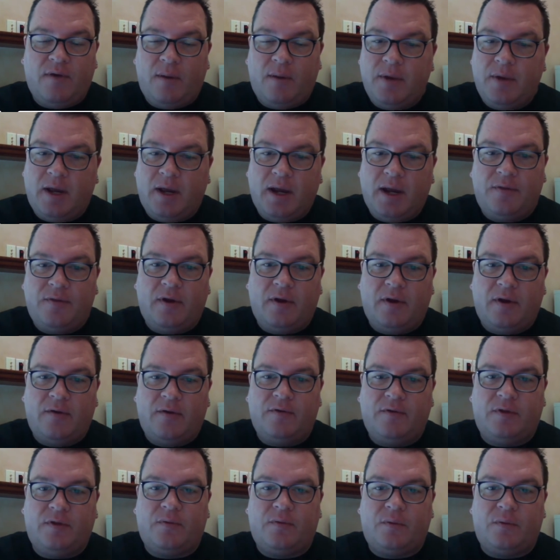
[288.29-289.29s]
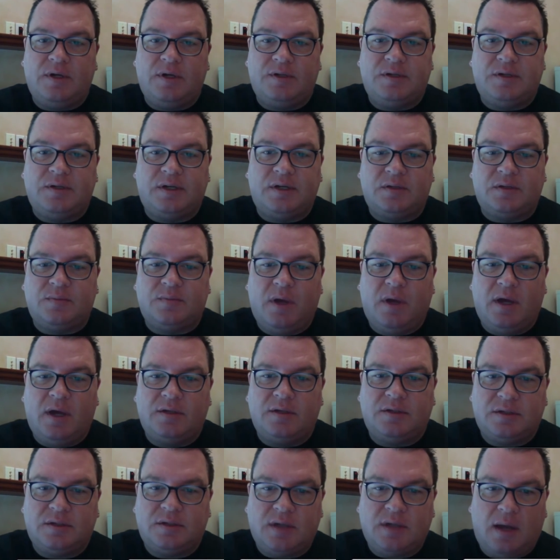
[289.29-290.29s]
if I'm not out there every 3 to 6
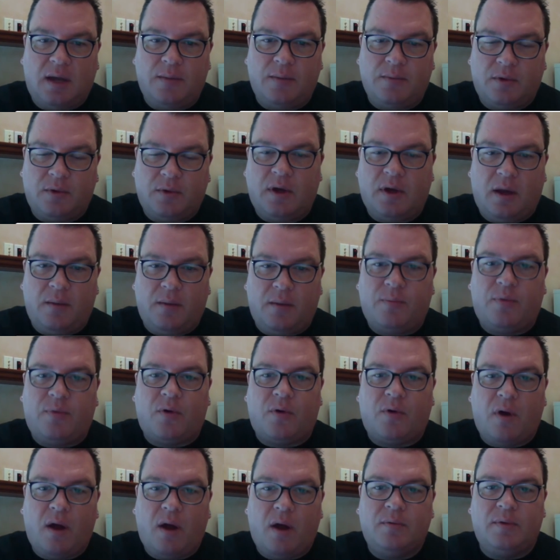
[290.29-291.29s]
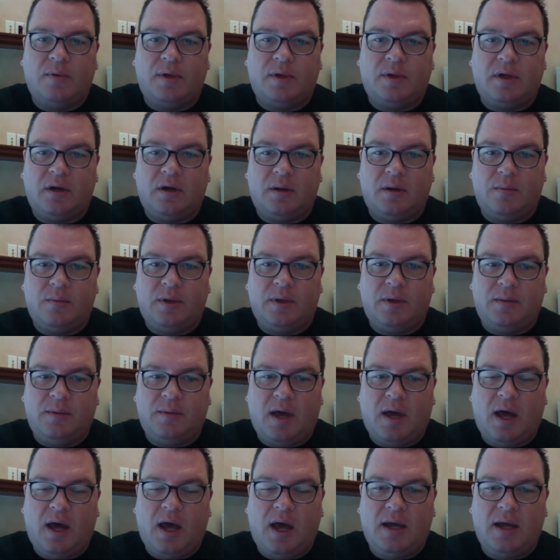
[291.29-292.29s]
months, I'm probably going to be
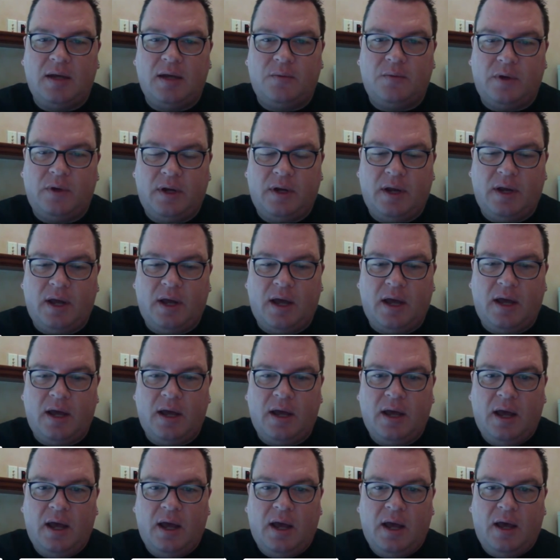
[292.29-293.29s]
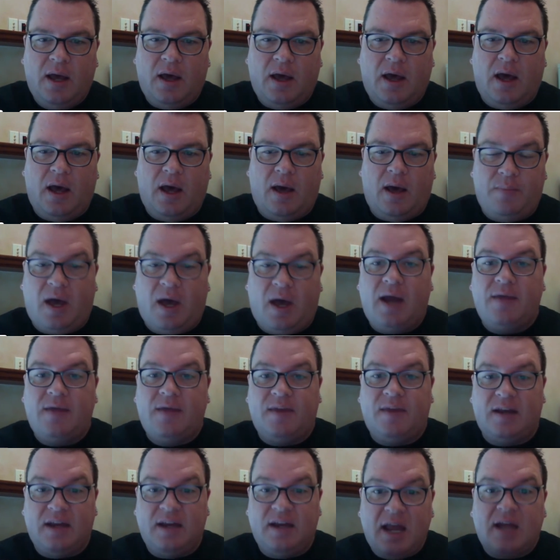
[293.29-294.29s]
behind
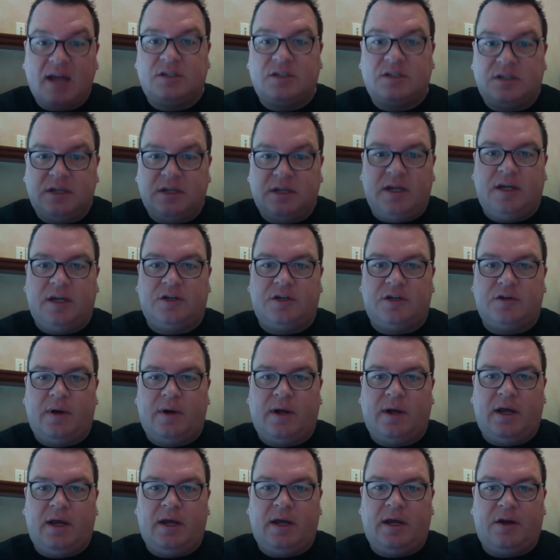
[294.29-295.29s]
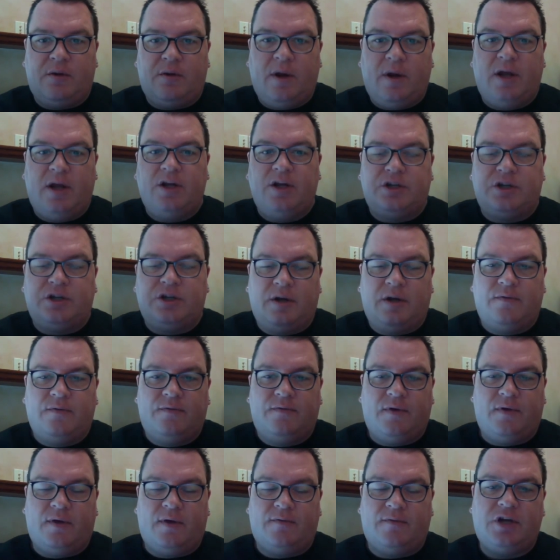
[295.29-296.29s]
the next iteration
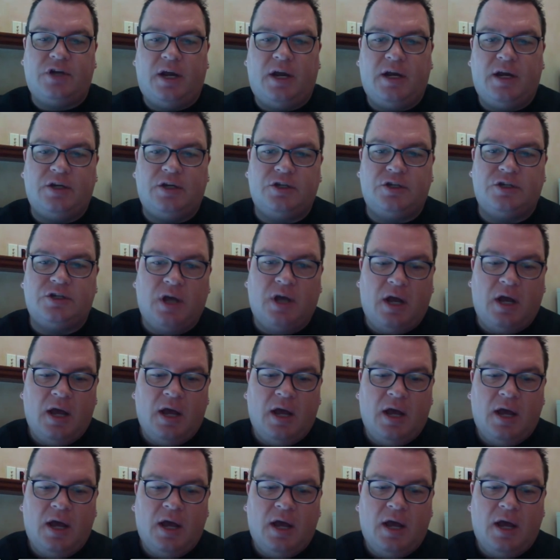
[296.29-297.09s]
of change.